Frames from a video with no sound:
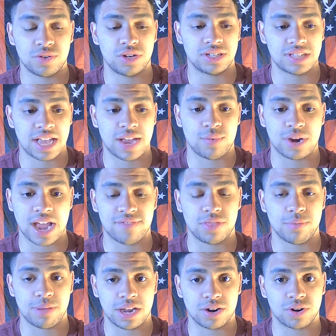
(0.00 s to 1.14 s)
to say would have the
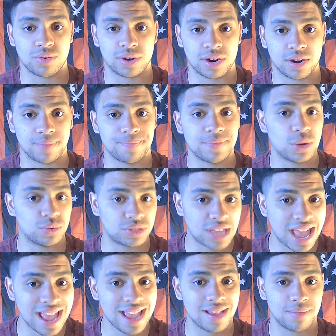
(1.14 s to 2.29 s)
better career? It was
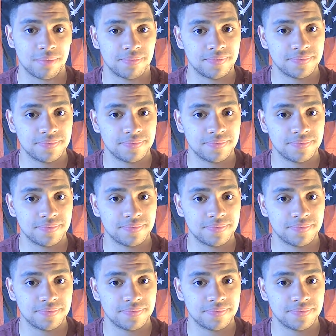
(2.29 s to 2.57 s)
Cam.